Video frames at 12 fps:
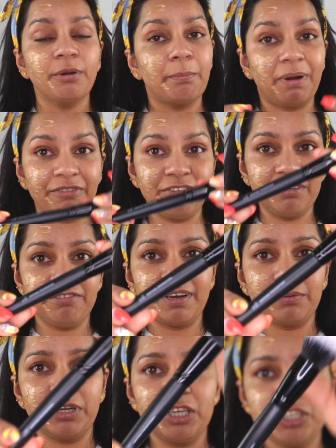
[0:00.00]
buffing
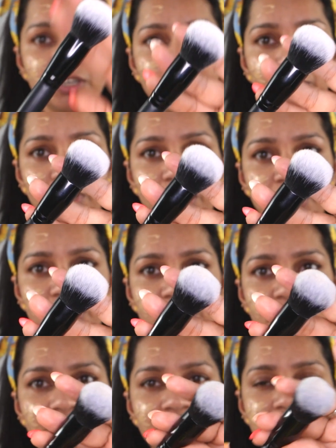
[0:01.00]
foundation
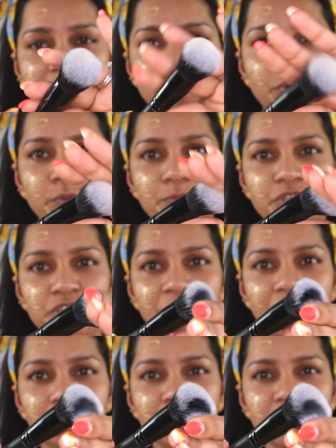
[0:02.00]
brush. It is a dome
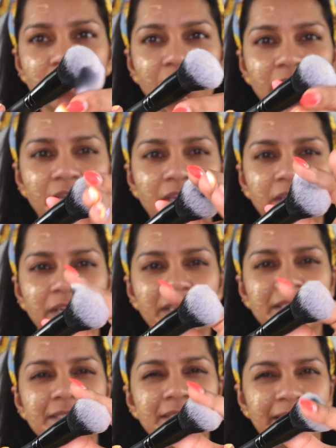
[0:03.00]
shaped. It
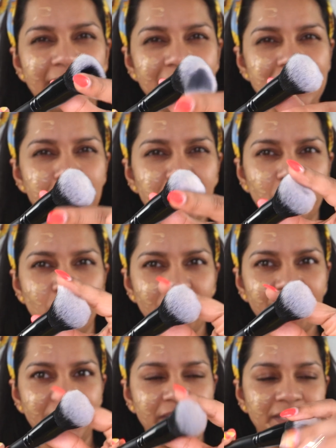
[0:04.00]
is dense but not
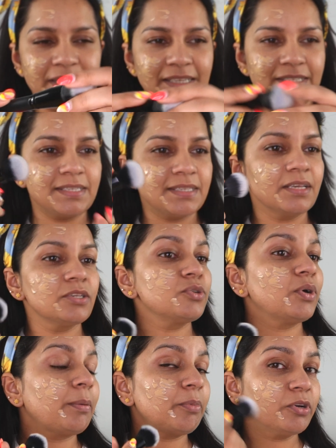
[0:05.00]
very dense. So
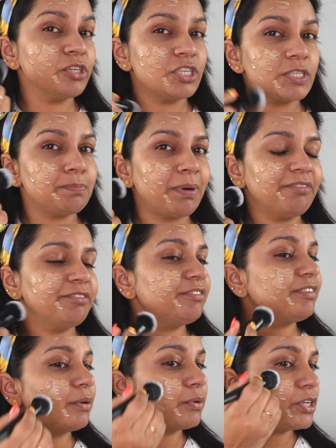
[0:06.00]
I'm going to just buff the
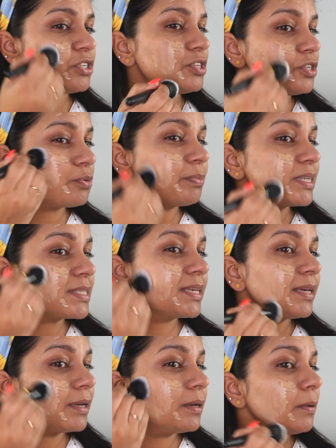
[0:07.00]
foundation into my
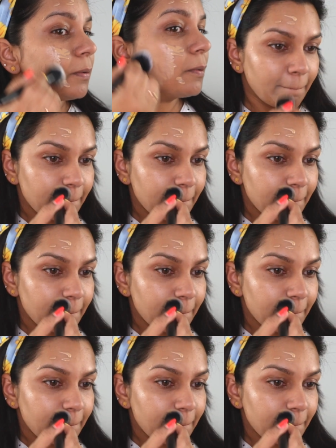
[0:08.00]
skin.